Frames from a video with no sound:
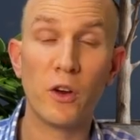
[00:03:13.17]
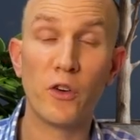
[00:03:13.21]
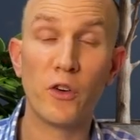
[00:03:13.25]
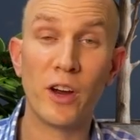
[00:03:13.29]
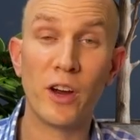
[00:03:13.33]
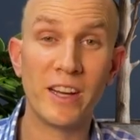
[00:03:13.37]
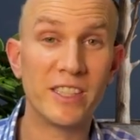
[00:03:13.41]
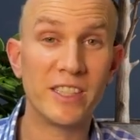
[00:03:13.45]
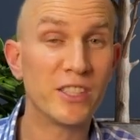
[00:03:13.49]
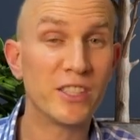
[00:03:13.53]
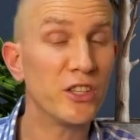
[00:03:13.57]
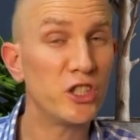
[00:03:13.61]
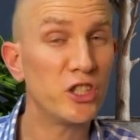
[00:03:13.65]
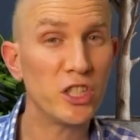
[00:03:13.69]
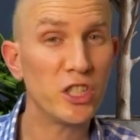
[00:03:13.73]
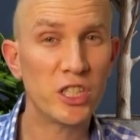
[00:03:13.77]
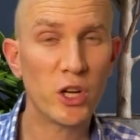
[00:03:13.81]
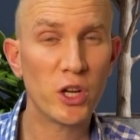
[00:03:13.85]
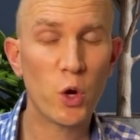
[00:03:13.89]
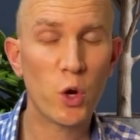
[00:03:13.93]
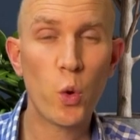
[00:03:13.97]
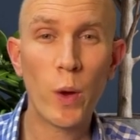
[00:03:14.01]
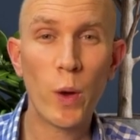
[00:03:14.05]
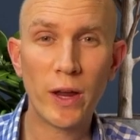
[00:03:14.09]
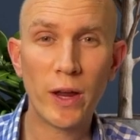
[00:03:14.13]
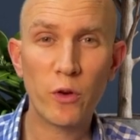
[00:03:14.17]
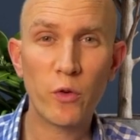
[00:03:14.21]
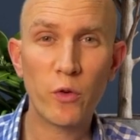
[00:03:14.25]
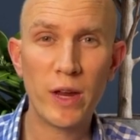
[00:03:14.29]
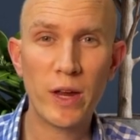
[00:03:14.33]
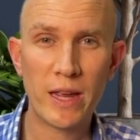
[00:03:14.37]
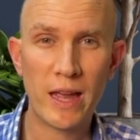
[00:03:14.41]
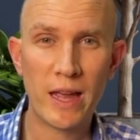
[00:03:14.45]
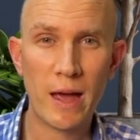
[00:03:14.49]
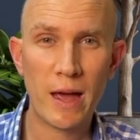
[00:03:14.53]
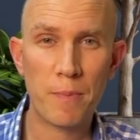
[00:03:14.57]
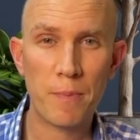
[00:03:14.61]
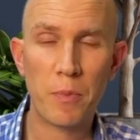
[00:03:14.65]
Right, so just a quick
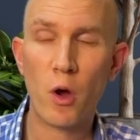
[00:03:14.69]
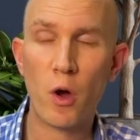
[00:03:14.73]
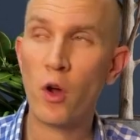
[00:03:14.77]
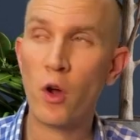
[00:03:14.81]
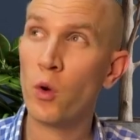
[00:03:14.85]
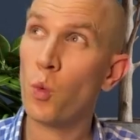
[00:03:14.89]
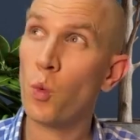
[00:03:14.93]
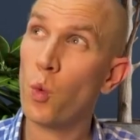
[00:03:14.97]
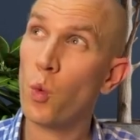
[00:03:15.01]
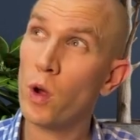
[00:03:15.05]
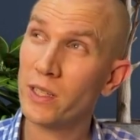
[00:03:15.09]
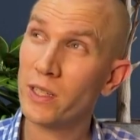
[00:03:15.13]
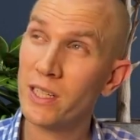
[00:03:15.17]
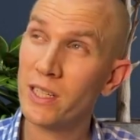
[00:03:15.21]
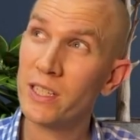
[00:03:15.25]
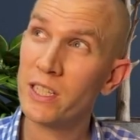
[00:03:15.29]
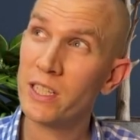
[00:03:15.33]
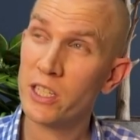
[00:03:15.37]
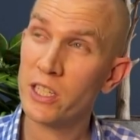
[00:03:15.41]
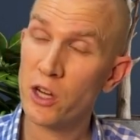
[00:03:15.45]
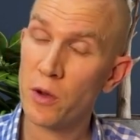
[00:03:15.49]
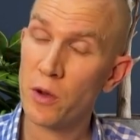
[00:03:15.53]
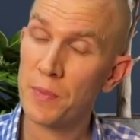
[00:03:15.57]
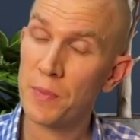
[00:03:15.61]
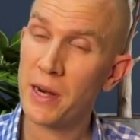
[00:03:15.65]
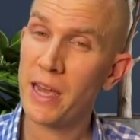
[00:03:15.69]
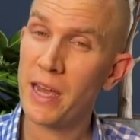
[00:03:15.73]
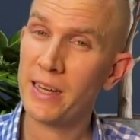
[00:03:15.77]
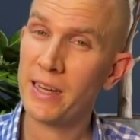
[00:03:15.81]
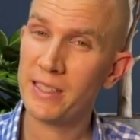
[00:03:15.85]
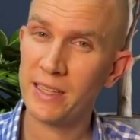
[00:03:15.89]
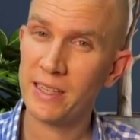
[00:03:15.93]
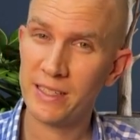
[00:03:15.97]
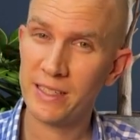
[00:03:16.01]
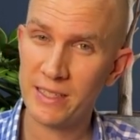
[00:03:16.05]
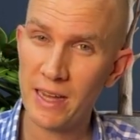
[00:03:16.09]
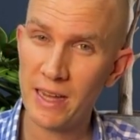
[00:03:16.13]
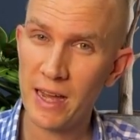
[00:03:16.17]
recap on what a
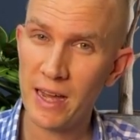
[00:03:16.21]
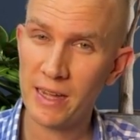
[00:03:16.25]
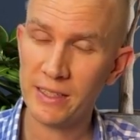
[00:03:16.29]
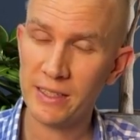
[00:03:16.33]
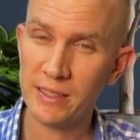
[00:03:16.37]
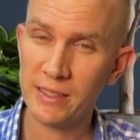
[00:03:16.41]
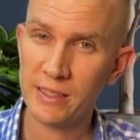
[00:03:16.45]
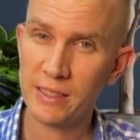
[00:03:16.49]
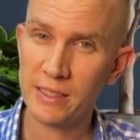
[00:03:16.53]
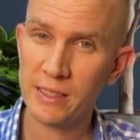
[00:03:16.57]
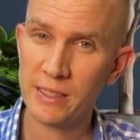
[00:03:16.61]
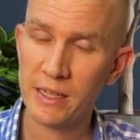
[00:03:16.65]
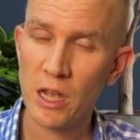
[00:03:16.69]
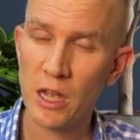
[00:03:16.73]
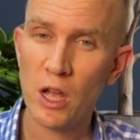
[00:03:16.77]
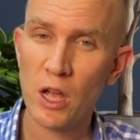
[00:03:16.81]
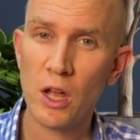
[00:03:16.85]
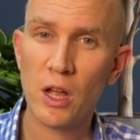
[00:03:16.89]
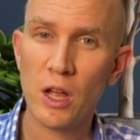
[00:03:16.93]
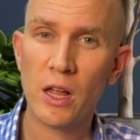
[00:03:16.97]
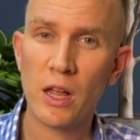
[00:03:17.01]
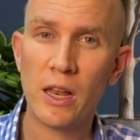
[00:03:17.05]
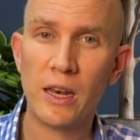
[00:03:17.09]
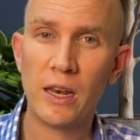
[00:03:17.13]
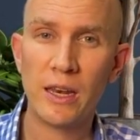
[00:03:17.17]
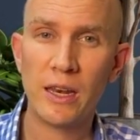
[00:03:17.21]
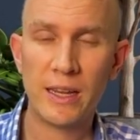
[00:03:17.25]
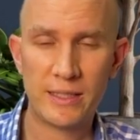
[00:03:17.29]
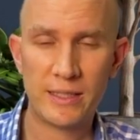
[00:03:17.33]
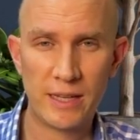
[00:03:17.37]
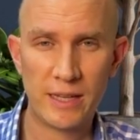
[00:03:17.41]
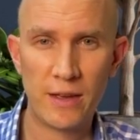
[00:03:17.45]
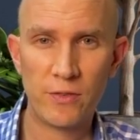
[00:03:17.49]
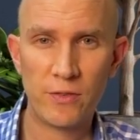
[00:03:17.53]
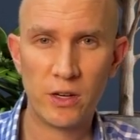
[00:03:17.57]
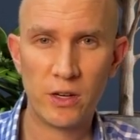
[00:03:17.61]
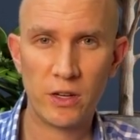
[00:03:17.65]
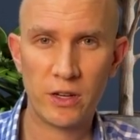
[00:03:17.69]
denominator does.
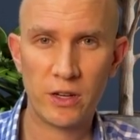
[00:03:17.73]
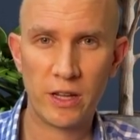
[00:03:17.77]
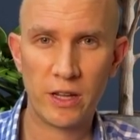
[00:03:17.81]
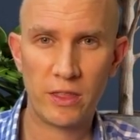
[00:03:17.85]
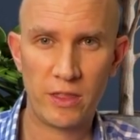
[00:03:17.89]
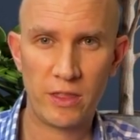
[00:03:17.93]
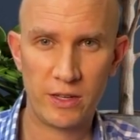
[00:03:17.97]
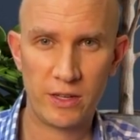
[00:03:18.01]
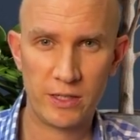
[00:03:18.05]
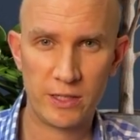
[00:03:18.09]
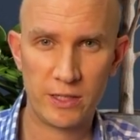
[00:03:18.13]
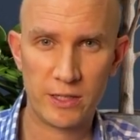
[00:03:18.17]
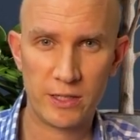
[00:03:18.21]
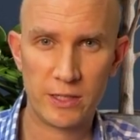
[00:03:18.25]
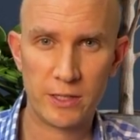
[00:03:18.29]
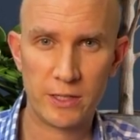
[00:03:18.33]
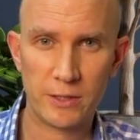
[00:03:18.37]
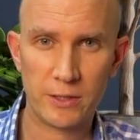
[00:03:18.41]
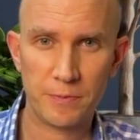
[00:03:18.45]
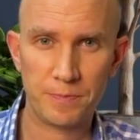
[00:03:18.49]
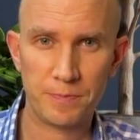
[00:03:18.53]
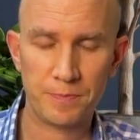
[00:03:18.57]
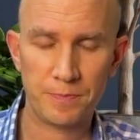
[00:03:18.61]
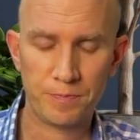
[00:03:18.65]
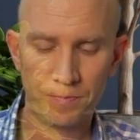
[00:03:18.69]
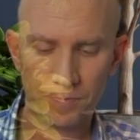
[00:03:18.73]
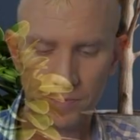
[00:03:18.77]
Let's have a look at this.